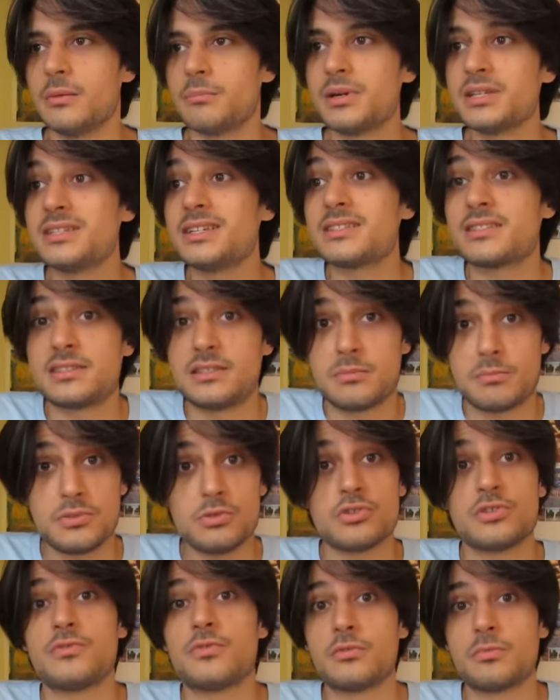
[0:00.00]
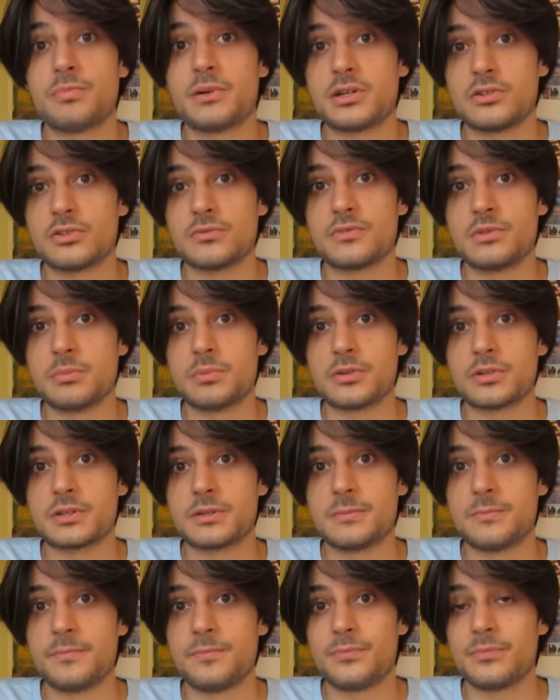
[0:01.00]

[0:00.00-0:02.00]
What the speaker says: But that's the beautiful part of the book.